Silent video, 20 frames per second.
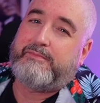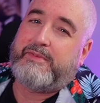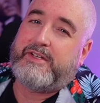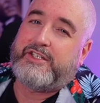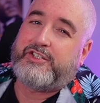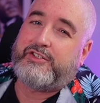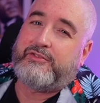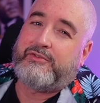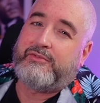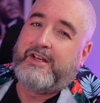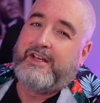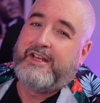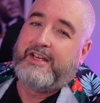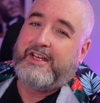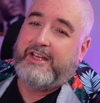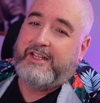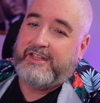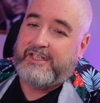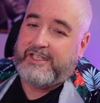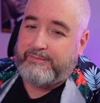special
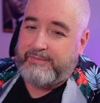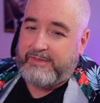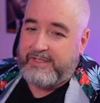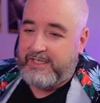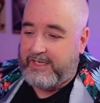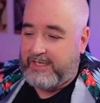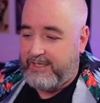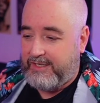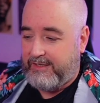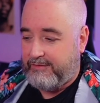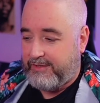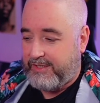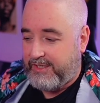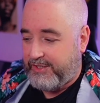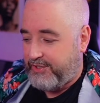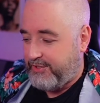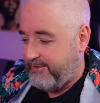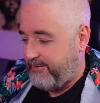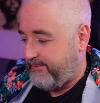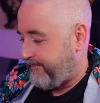in this particular
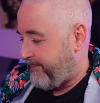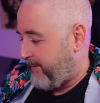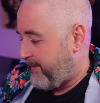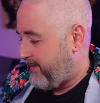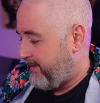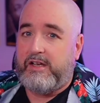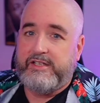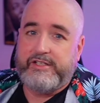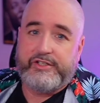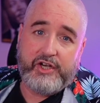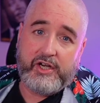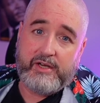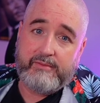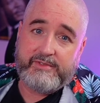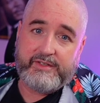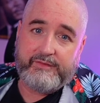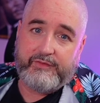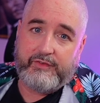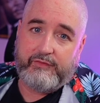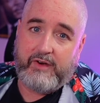edition. In
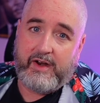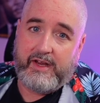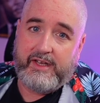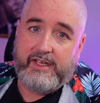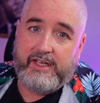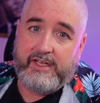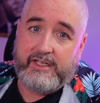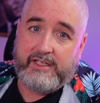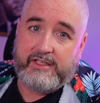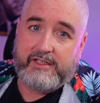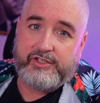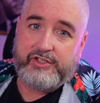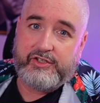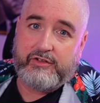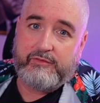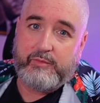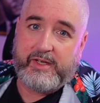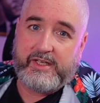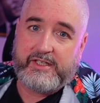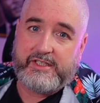terms of the rating in the
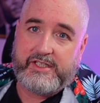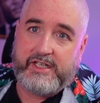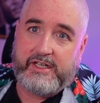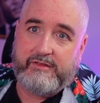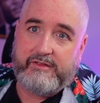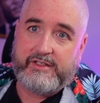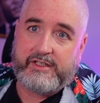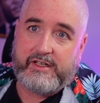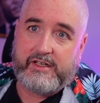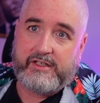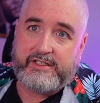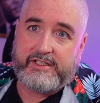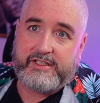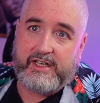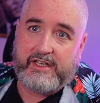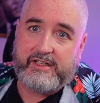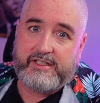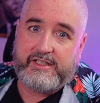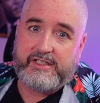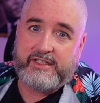John Wick series, I'd
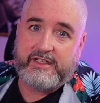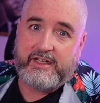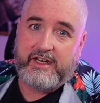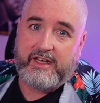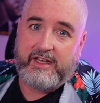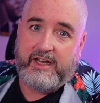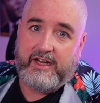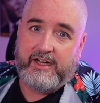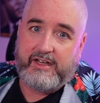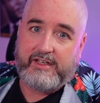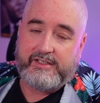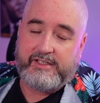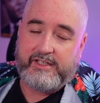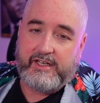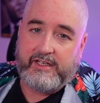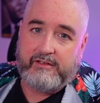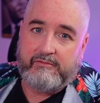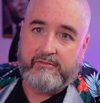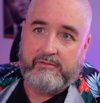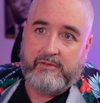say this is an 8 out of
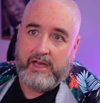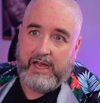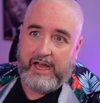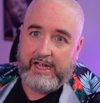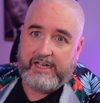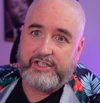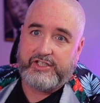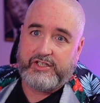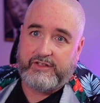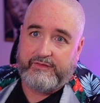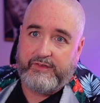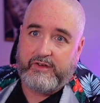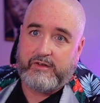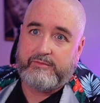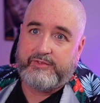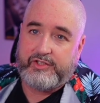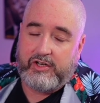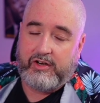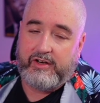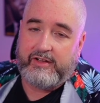10. Action film,
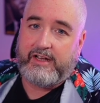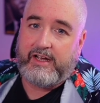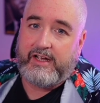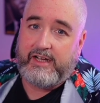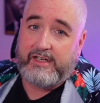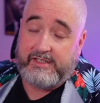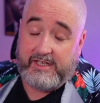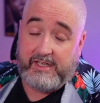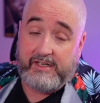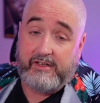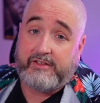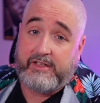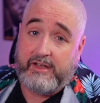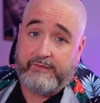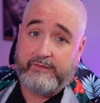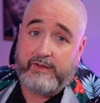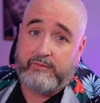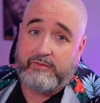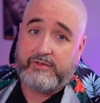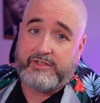solid 8 out of 10. I'd
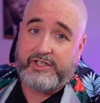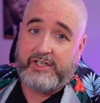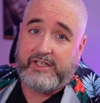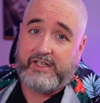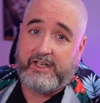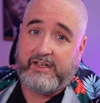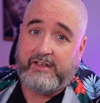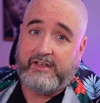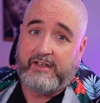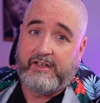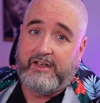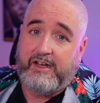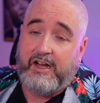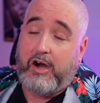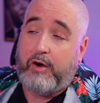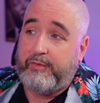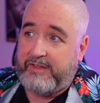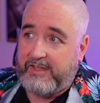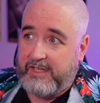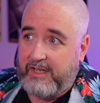definitely watch it again.
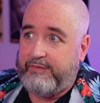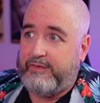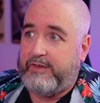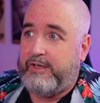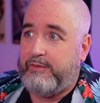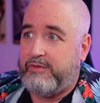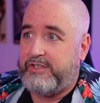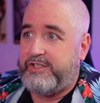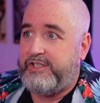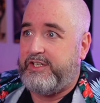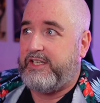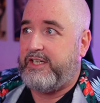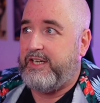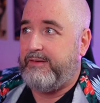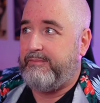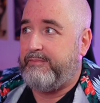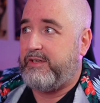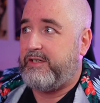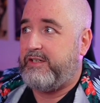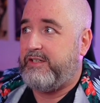I would definitely watch it
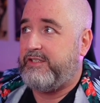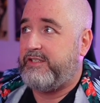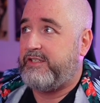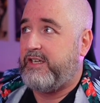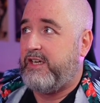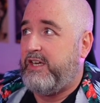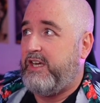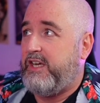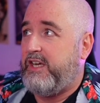again because